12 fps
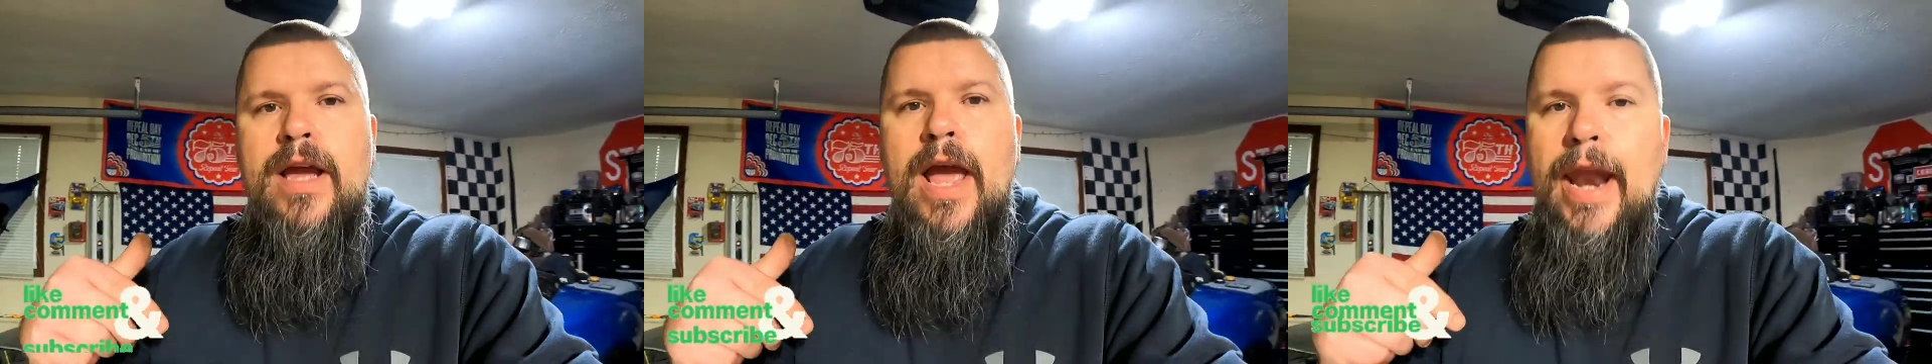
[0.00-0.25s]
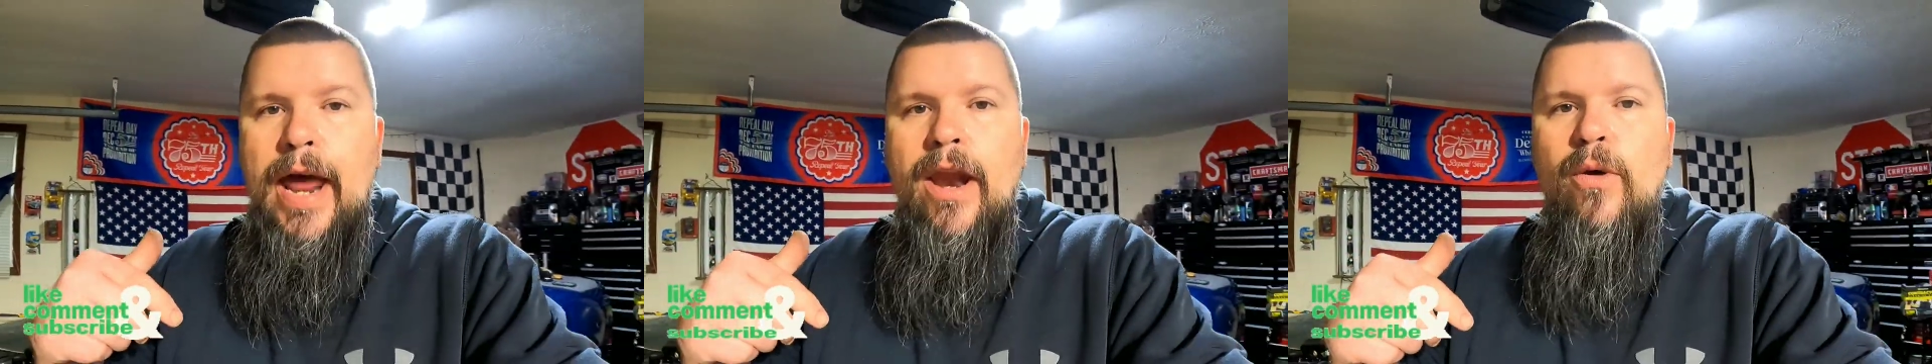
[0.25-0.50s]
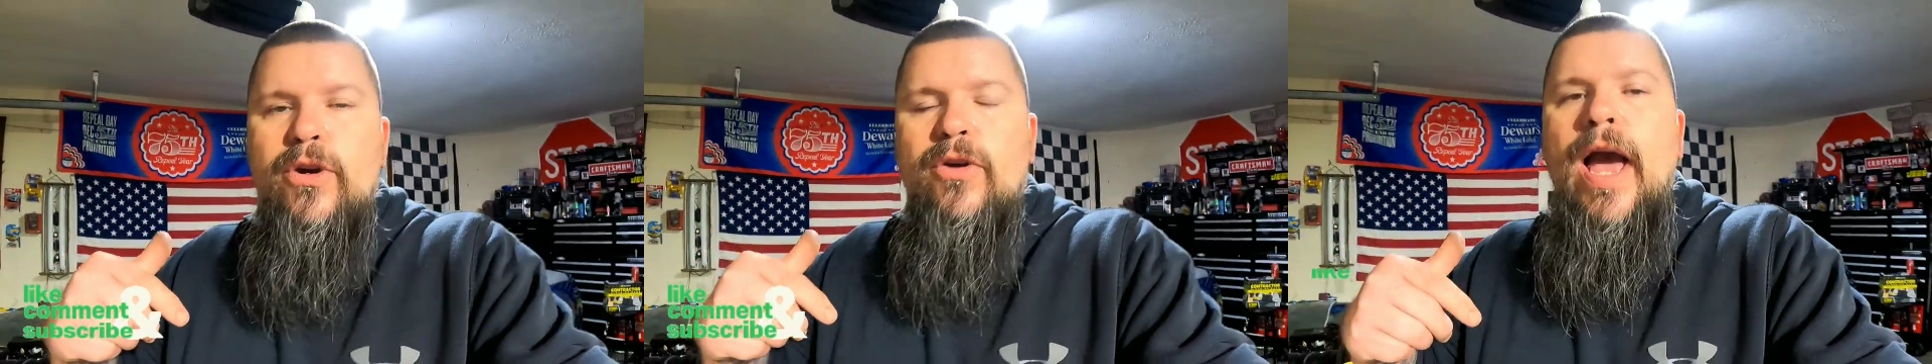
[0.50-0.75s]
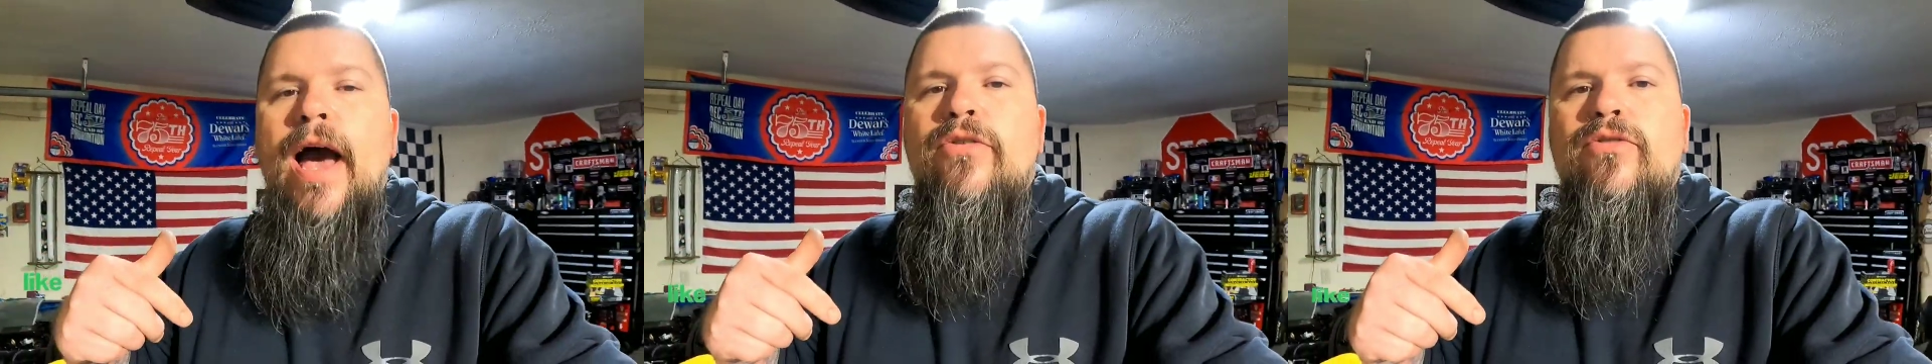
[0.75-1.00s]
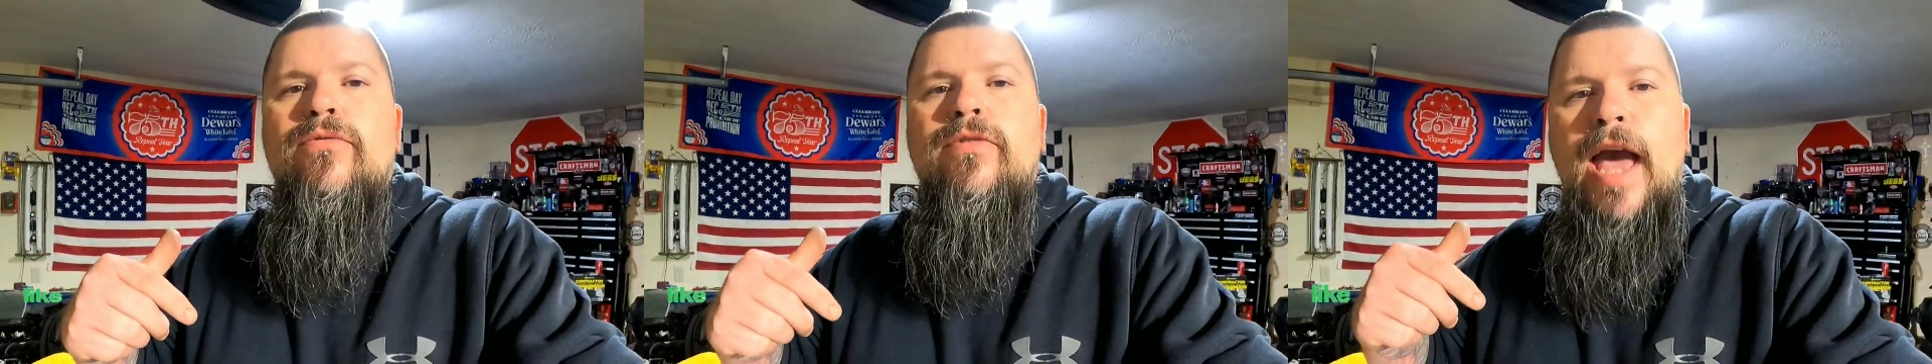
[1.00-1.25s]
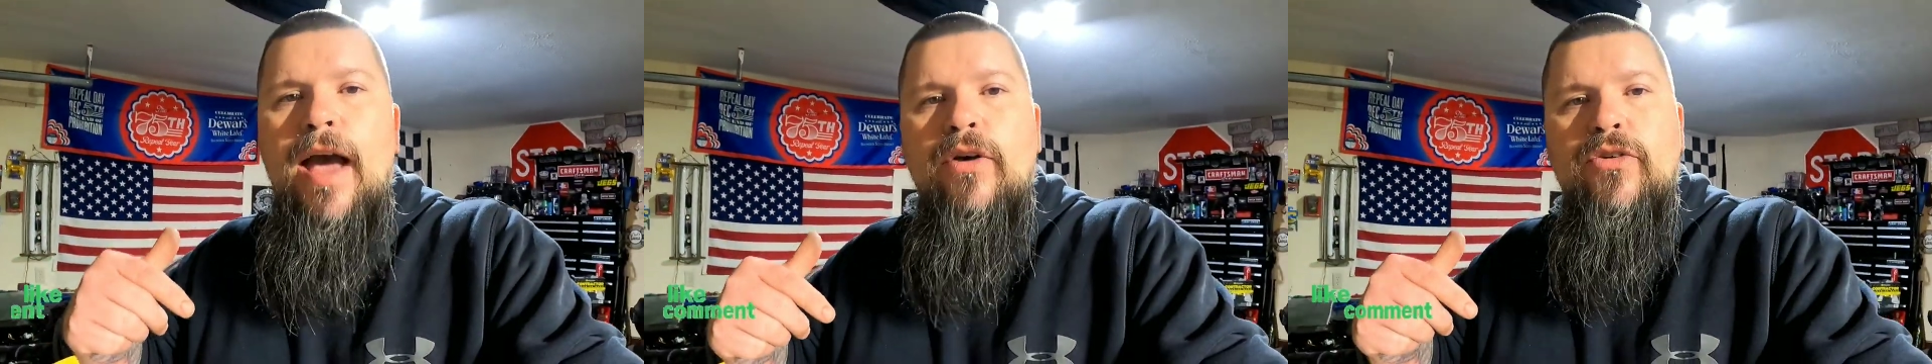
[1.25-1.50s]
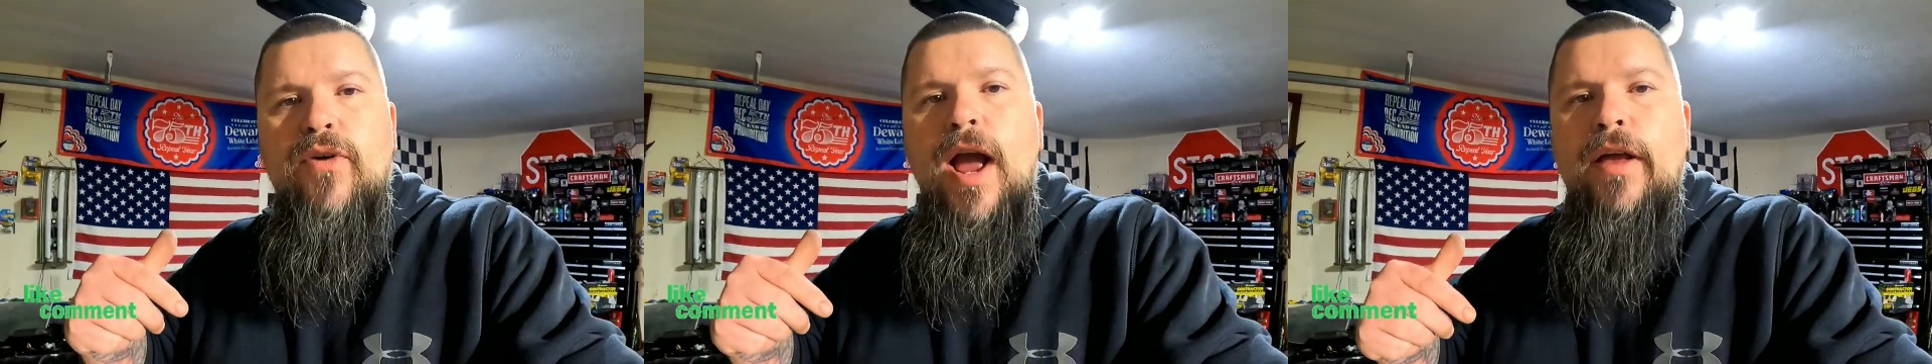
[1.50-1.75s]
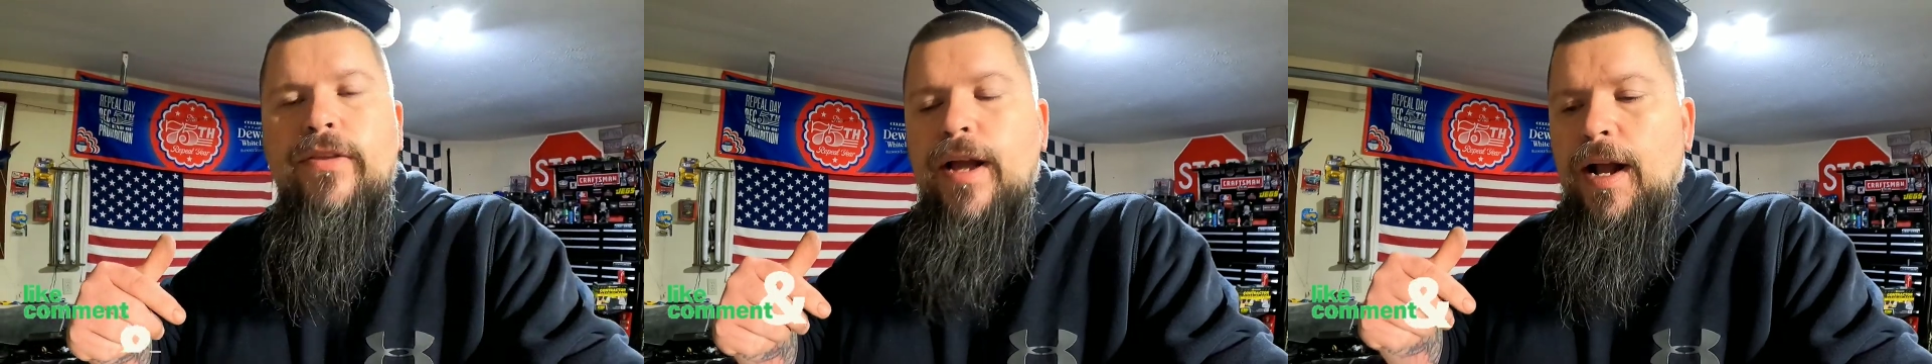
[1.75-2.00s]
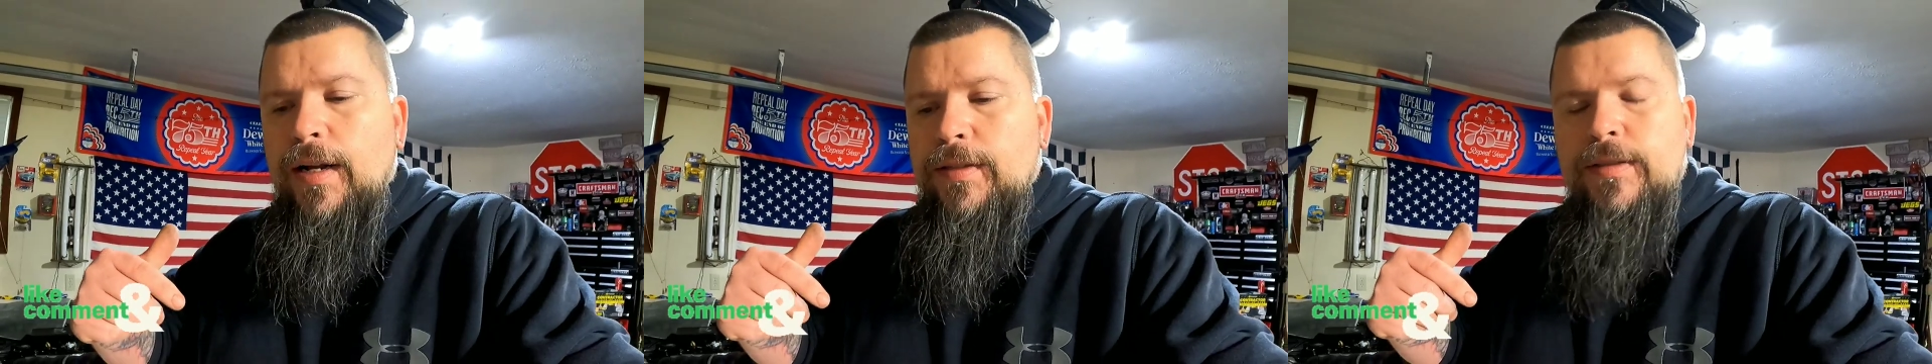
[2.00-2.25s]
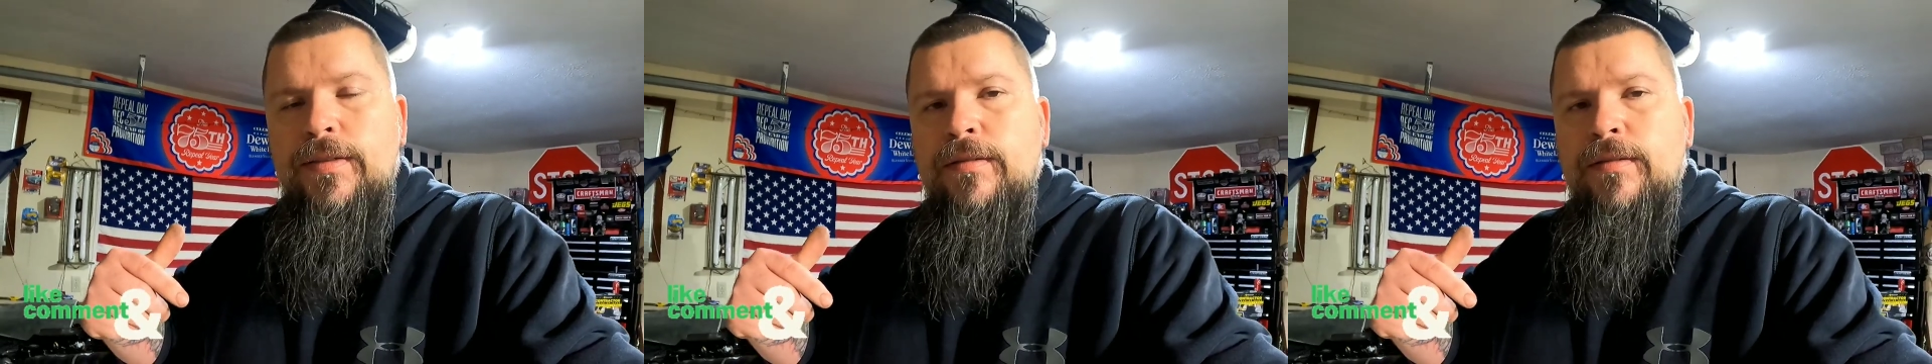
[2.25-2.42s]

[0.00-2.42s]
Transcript: and I know you guys and gals are out there.